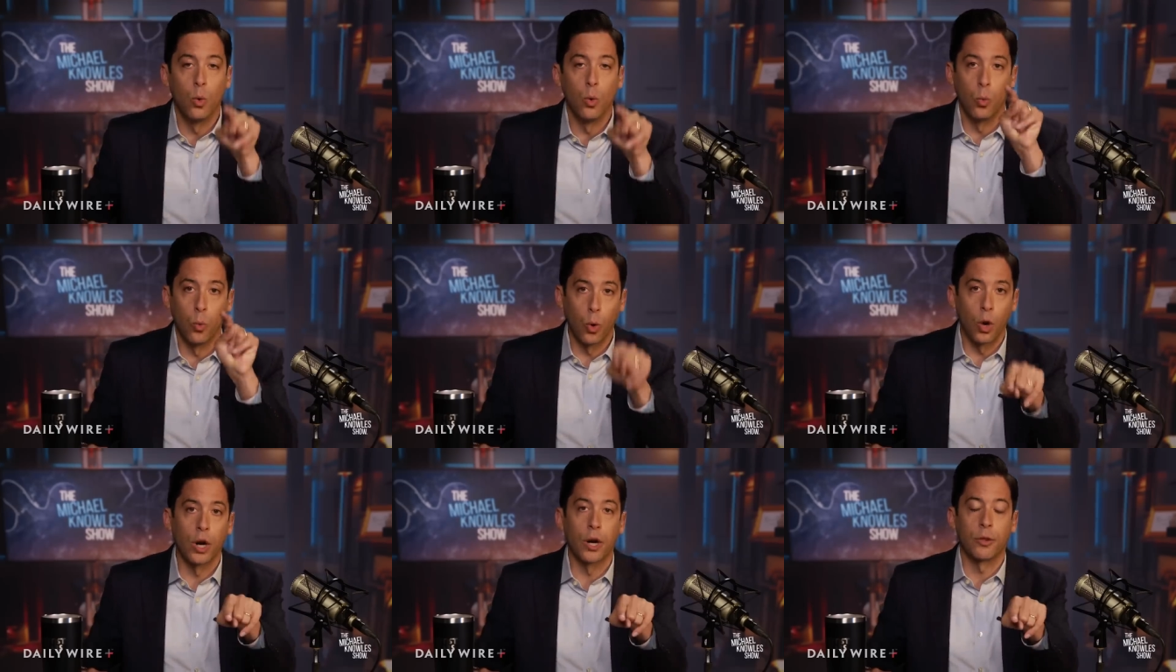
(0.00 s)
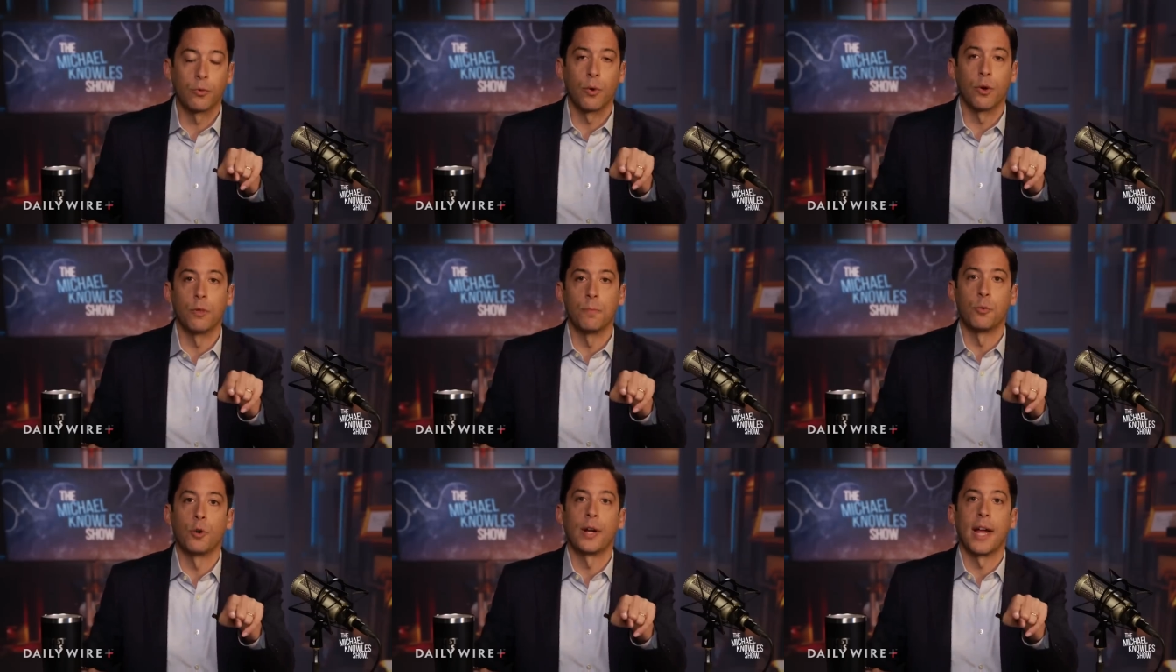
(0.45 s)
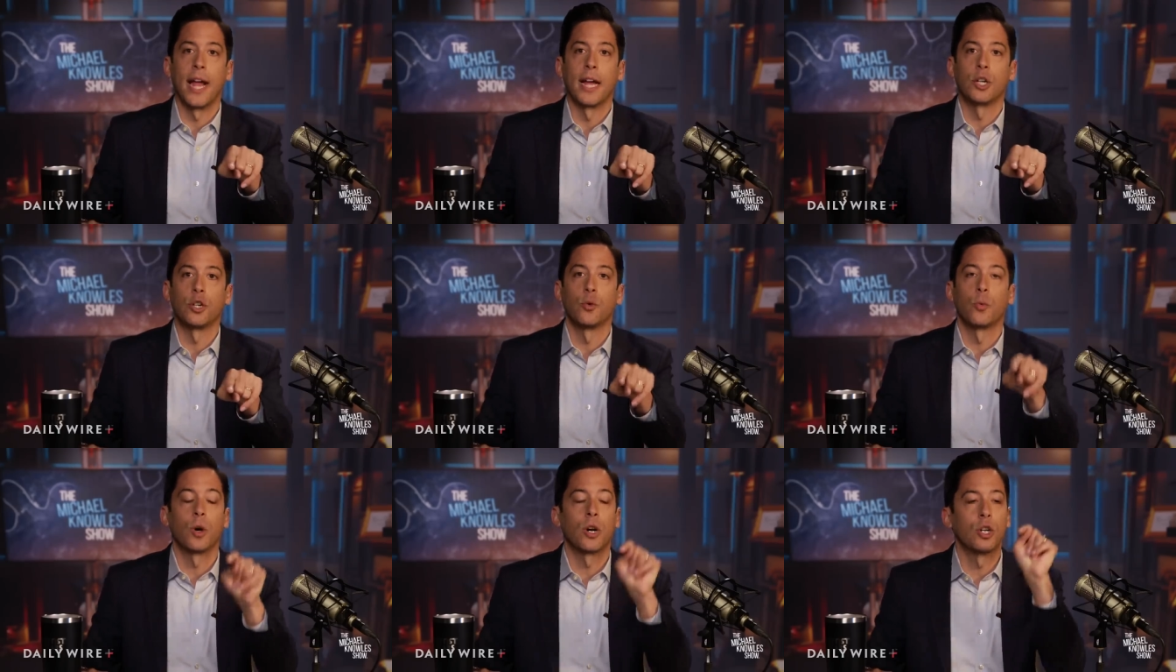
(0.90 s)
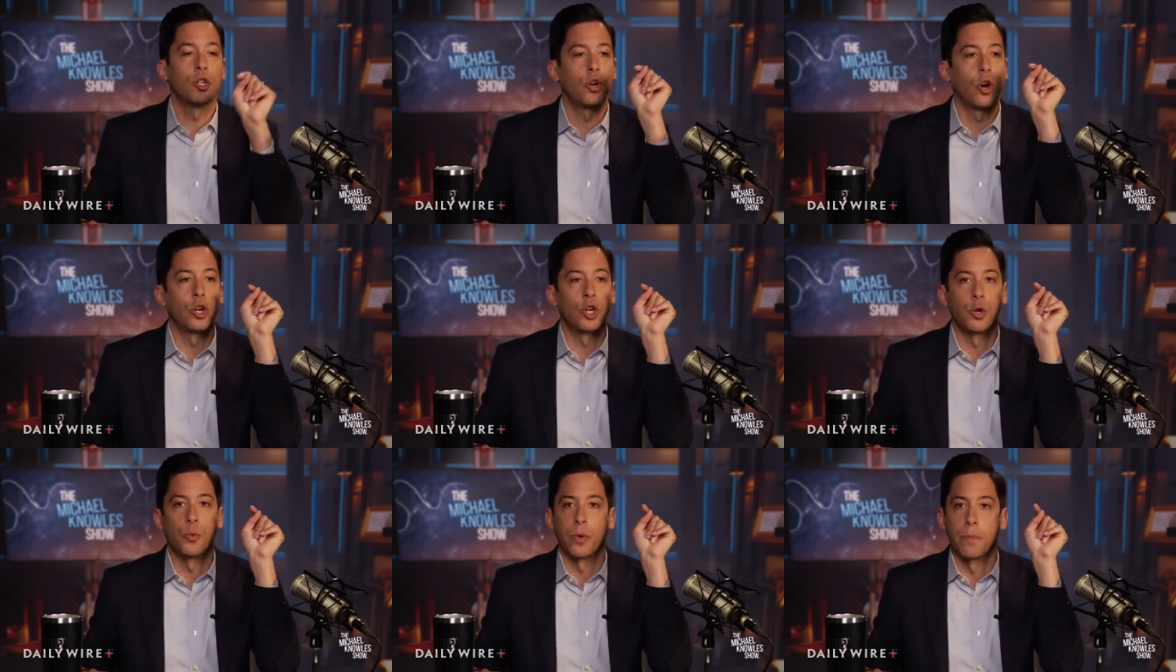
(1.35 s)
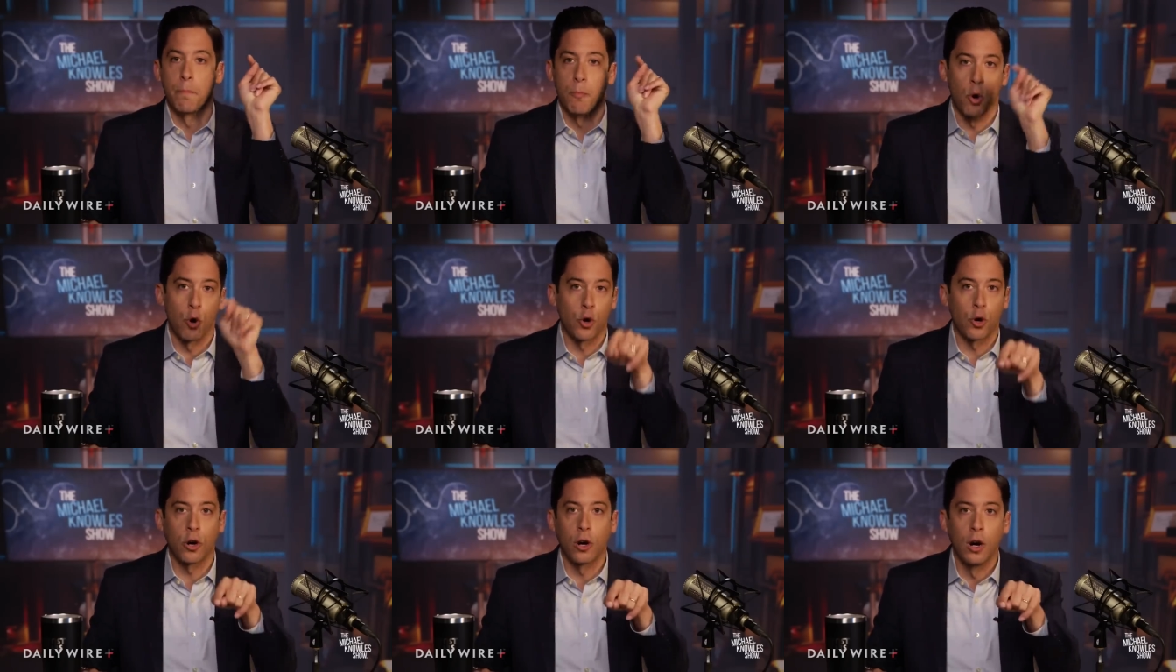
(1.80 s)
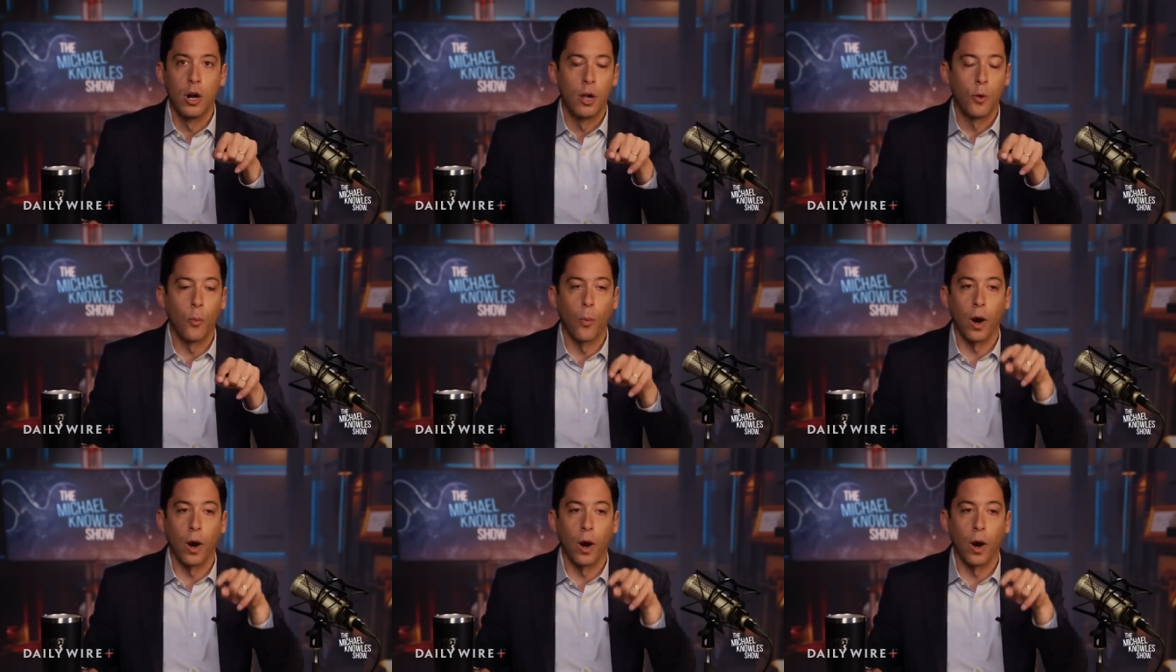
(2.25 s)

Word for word: we're going to throw the book at you. We're going to charge you with murder.